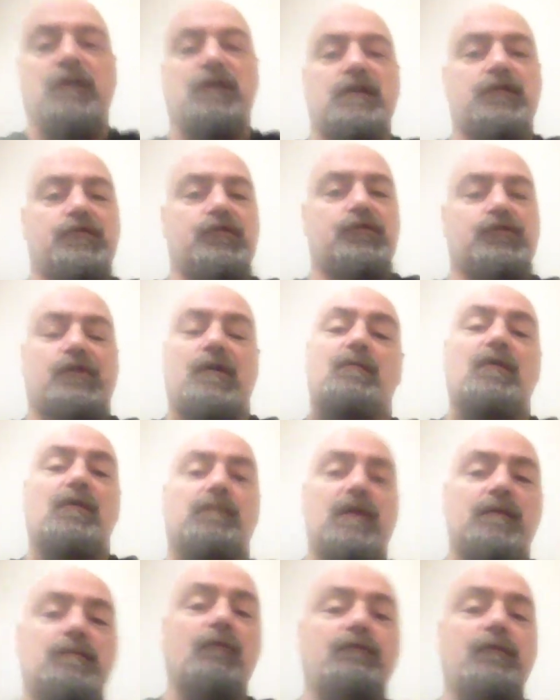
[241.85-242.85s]
I guess some of the
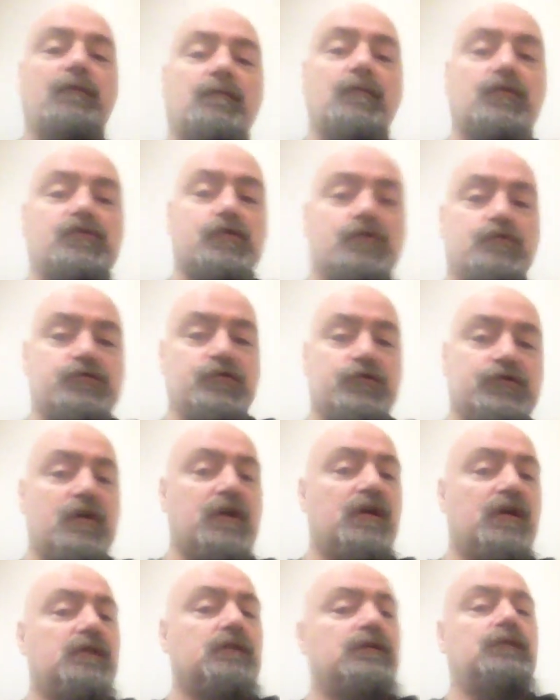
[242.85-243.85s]
people from the Church of
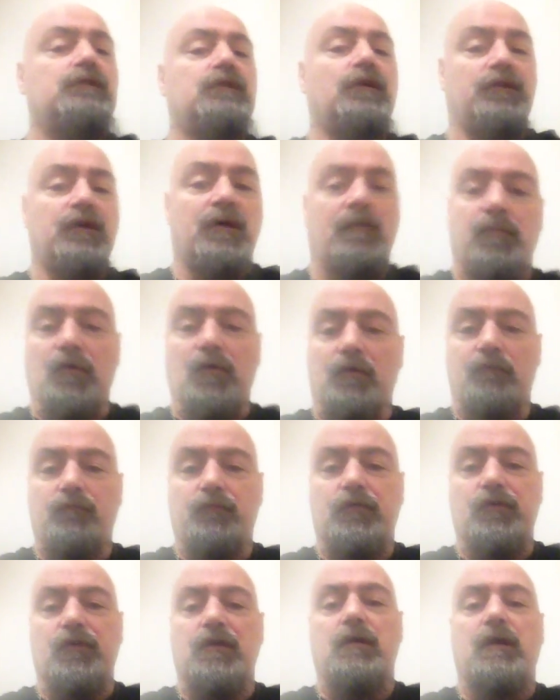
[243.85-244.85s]
Satan, the
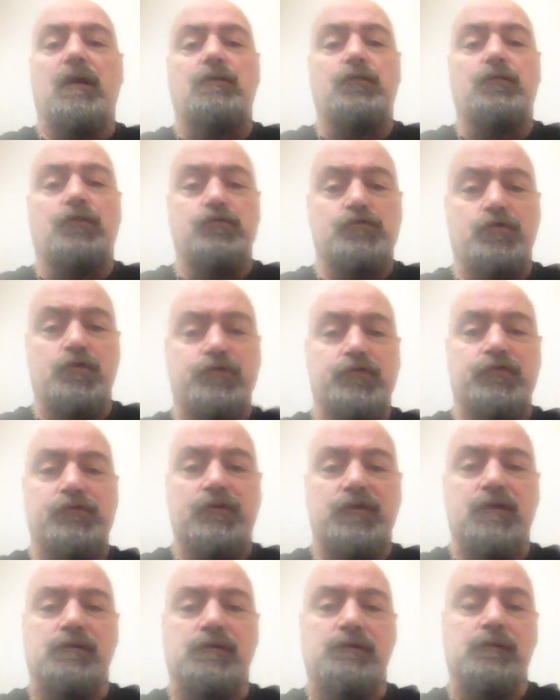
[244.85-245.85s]
Church of
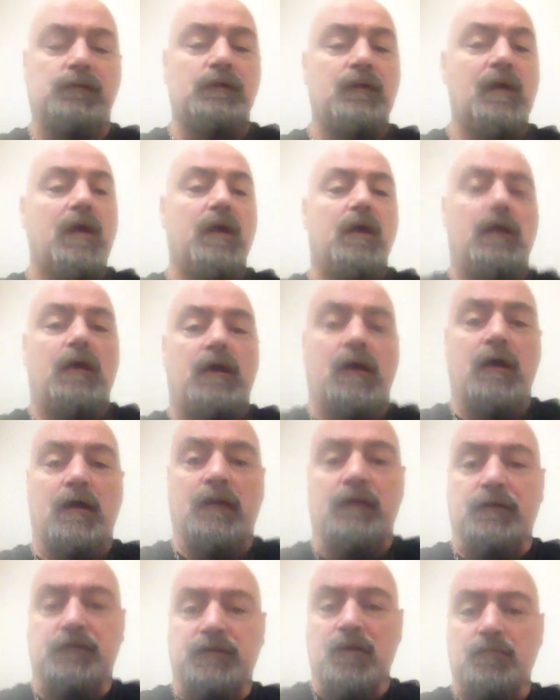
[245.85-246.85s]
Satan,
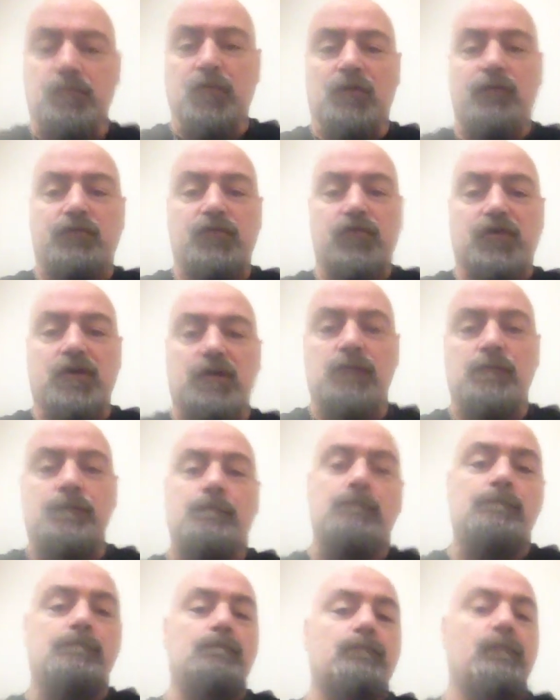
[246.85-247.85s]
and the Temple of
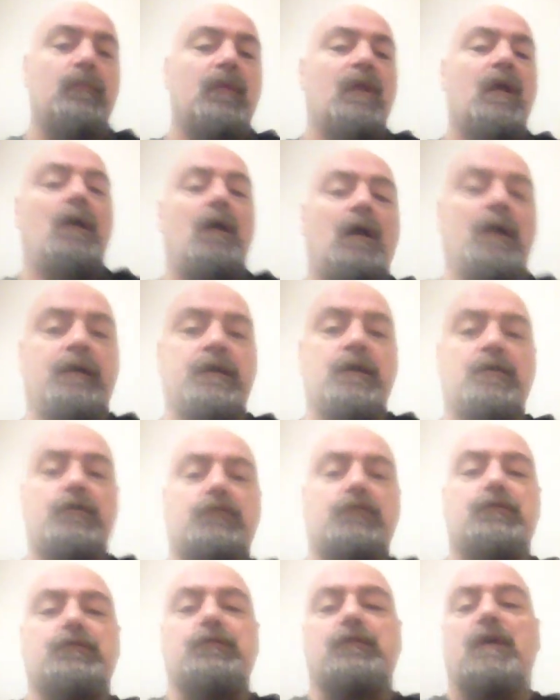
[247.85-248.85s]
Satan, I
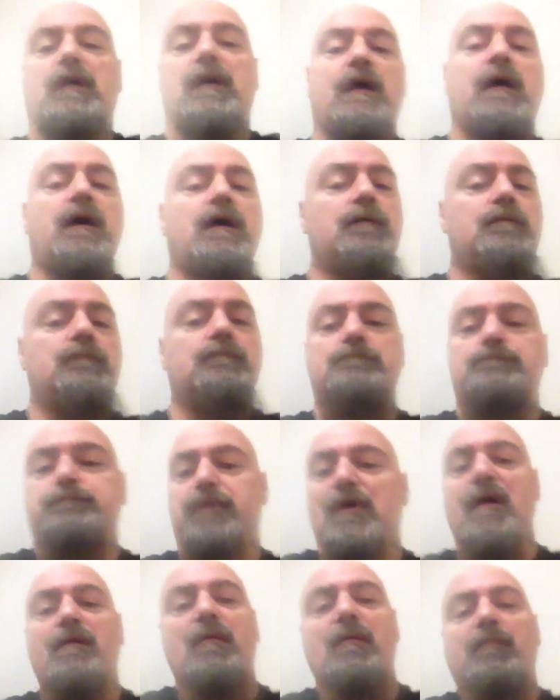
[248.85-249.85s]
guess,
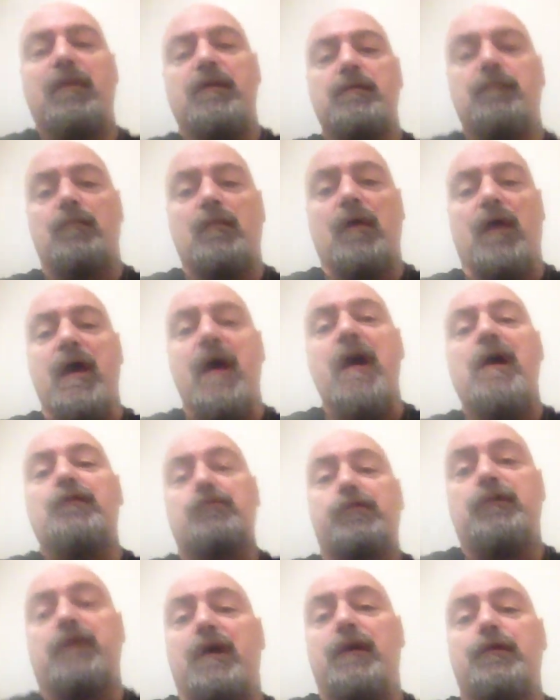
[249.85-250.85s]
and probably,
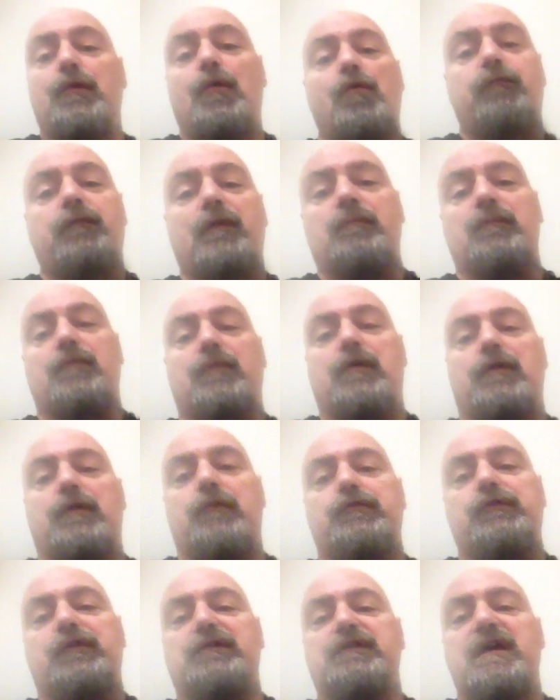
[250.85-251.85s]
actually I know from
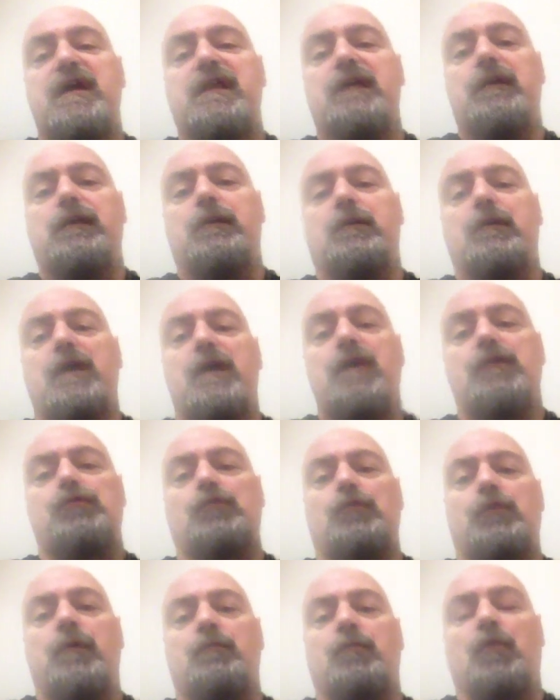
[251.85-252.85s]
the Satanic
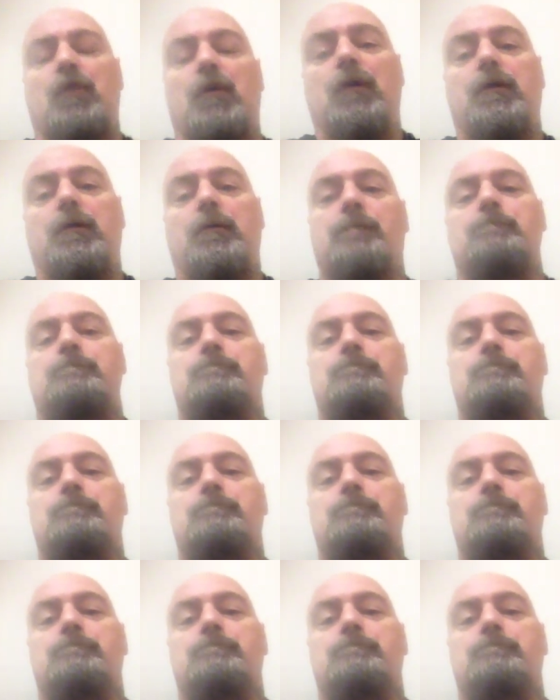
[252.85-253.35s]
International Network,